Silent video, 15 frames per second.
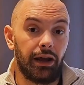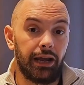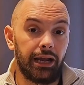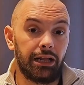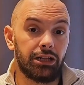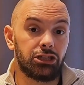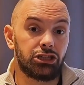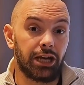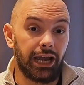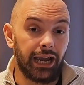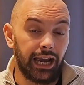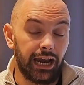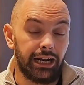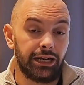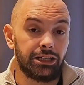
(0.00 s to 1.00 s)
English
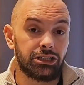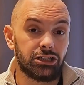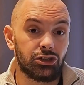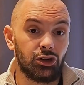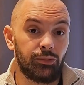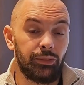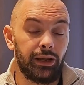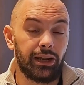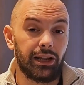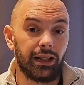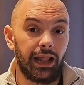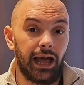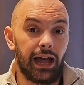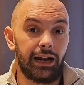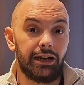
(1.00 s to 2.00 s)
and in Serbian
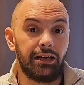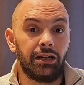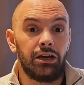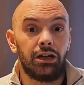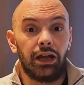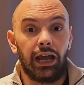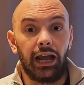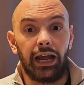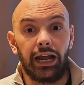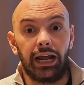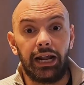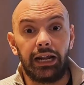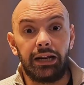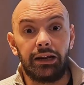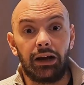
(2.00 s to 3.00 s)
Latin,
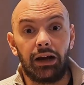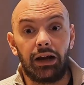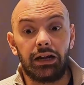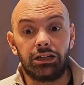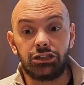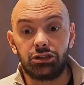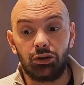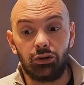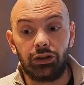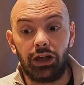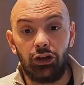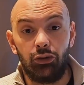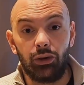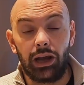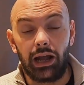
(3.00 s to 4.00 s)
and so
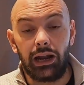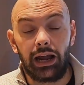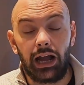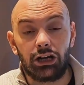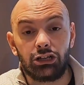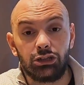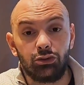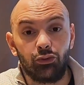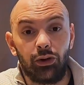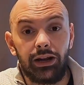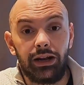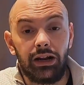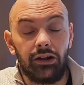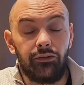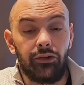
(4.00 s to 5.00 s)
that you can actually
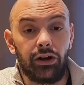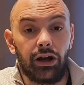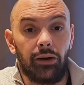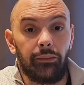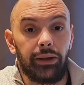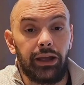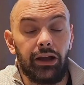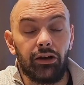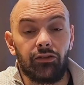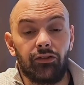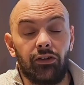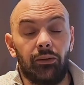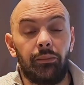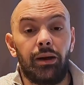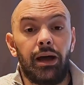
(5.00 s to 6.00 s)
read it if you're coming here
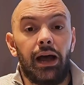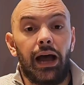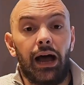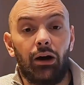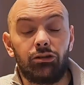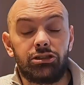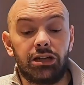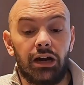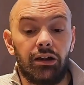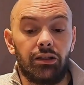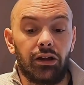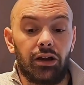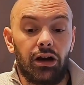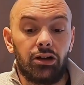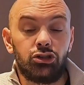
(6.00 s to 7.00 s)
from outside of
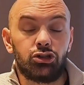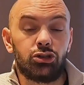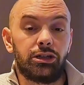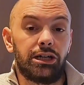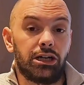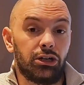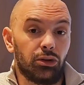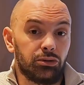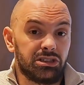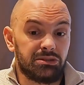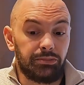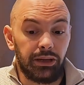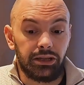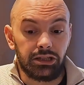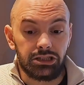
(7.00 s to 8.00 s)
the country and don't
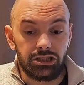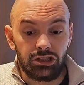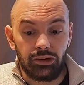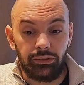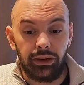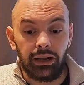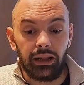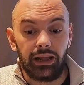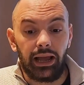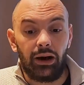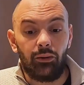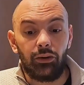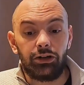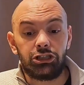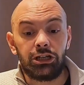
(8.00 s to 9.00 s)
speak the Serbian
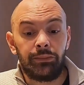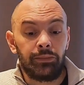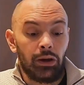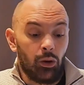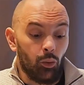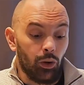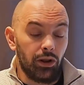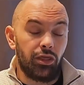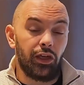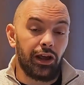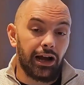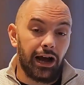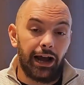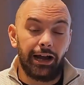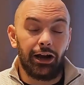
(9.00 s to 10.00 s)
language. One
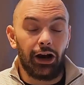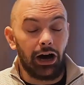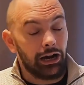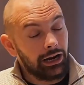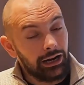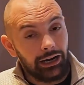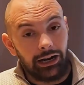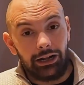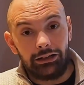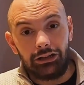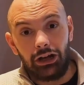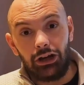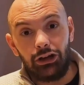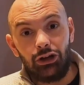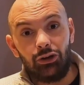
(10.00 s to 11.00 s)
thing I gotta
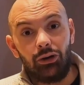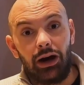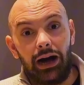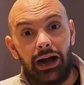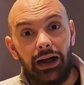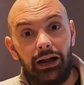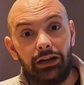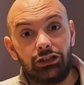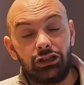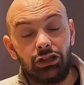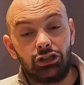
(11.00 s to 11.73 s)
tell you, I